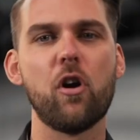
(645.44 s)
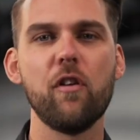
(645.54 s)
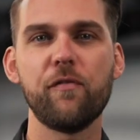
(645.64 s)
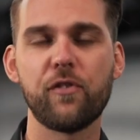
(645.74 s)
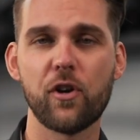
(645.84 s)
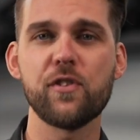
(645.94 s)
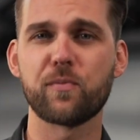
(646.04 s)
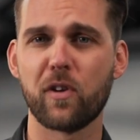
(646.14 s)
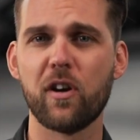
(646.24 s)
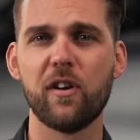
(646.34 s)
off, those
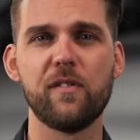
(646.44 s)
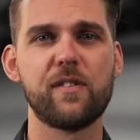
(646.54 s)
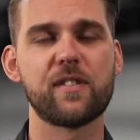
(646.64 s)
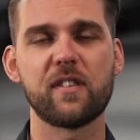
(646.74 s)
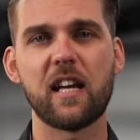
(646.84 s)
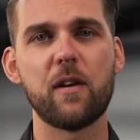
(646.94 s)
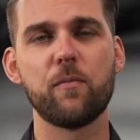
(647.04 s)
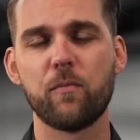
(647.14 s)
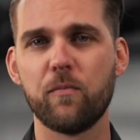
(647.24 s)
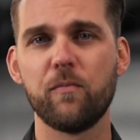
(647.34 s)
roads,
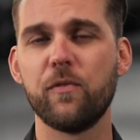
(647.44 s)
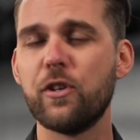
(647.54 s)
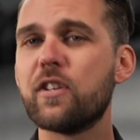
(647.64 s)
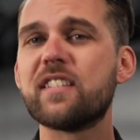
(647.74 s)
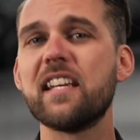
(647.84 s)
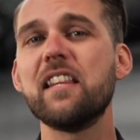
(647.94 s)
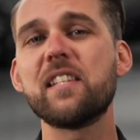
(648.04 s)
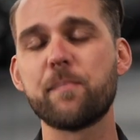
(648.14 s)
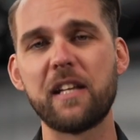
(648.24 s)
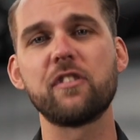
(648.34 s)
you could see the
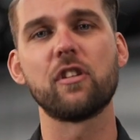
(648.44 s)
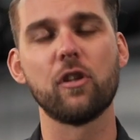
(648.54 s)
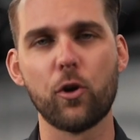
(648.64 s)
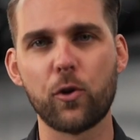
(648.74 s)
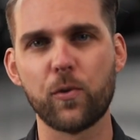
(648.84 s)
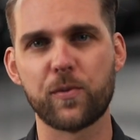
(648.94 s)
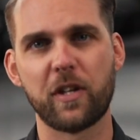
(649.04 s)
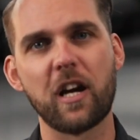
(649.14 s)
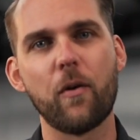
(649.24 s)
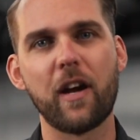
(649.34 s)
speed that the locals were
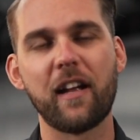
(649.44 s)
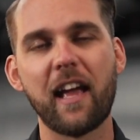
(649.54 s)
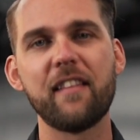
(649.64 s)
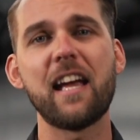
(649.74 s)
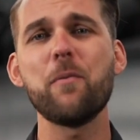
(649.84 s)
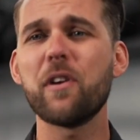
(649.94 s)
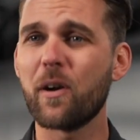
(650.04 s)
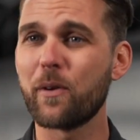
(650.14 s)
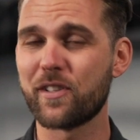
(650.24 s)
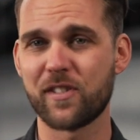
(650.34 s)
going, and they were
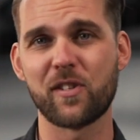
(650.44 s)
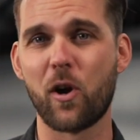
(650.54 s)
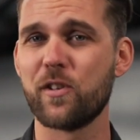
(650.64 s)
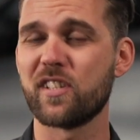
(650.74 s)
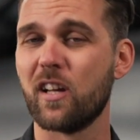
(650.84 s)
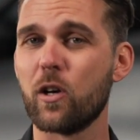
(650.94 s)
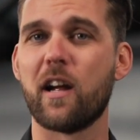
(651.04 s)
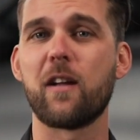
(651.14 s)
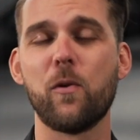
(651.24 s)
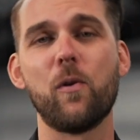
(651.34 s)
going so slow
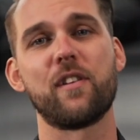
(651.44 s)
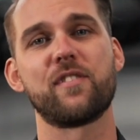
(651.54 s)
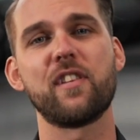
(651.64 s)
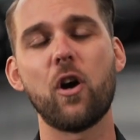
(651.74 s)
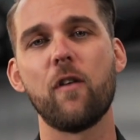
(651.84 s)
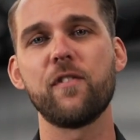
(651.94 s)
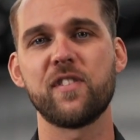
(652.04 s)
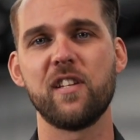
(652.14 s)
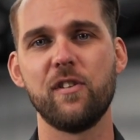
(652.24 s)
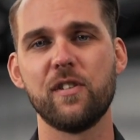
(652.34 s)
around corners, so they're
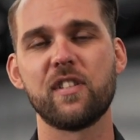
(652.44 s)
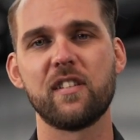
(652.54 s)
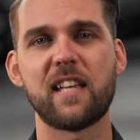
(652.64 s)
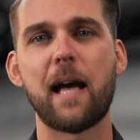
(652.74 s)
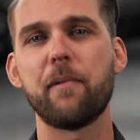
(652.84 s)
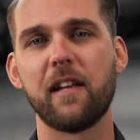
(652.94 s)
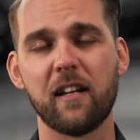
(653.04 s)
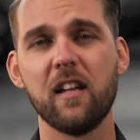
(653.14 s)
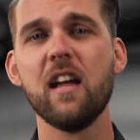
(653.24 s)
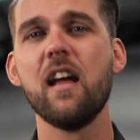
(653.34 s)
obviously used to this
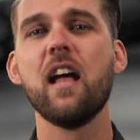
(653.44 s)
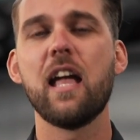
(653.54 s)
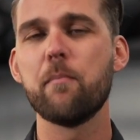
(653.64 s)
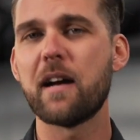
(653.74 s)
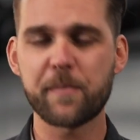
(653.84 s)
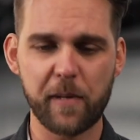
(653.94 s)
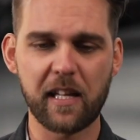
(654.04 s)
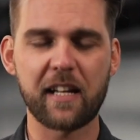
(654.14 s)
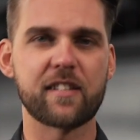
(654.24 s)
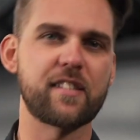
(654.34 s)
happening. It must be
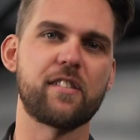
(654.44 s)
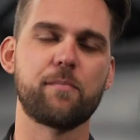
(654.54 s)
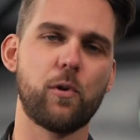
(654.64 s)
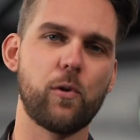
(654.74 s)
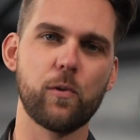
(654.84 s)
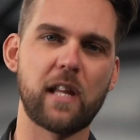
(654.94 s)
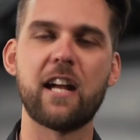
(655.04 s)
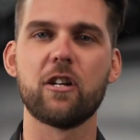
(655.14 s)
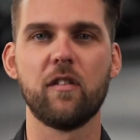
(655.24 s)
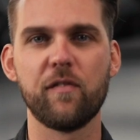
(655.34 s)
like a small
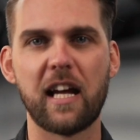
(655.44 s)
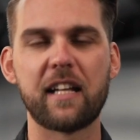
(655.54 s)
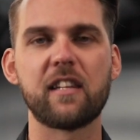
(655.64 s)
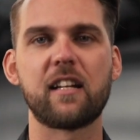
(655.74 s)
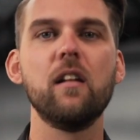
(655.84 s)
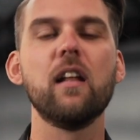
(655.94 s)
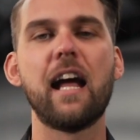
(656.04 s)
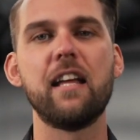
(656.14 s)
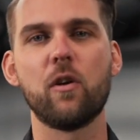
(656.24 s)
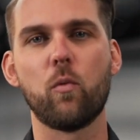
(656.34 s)
layer of like the
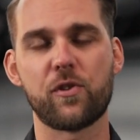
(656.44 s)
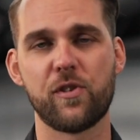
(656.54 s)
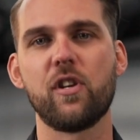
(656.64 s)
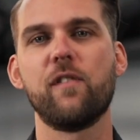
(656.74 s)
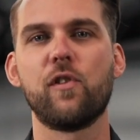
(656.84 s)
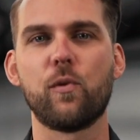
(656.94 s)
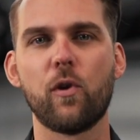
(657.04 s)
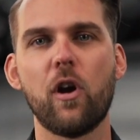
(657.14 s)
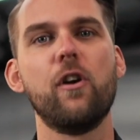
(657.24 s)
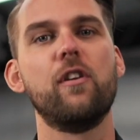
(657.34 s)
clay that washes over the
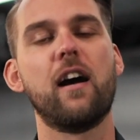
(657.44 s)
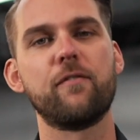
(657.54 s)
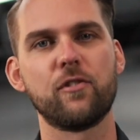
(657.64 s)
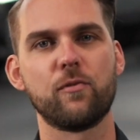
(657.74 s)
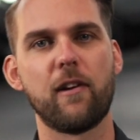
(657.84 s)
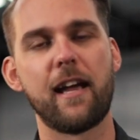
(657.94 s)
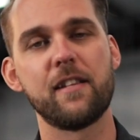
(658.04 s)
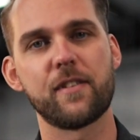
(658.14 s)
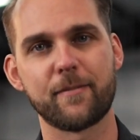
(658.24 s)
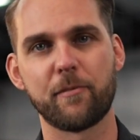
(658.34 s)
road after the
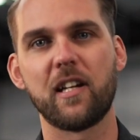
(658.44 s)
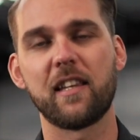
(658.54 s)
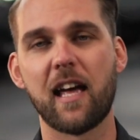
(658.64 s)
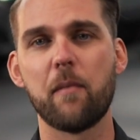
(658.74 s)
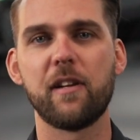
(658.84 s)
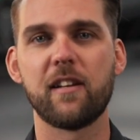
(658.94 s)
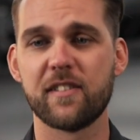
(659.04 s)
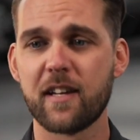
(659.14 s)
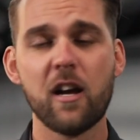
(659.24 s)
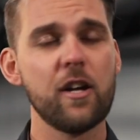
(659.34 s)
rains or something like that,
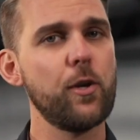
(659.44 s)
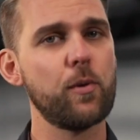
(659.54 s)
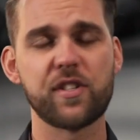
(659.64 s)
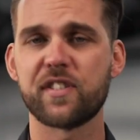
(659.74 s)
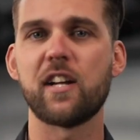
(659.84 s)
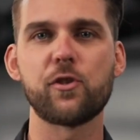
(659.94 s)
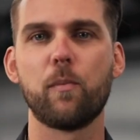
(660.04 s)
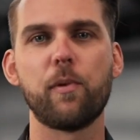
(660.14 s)
because you would just touch your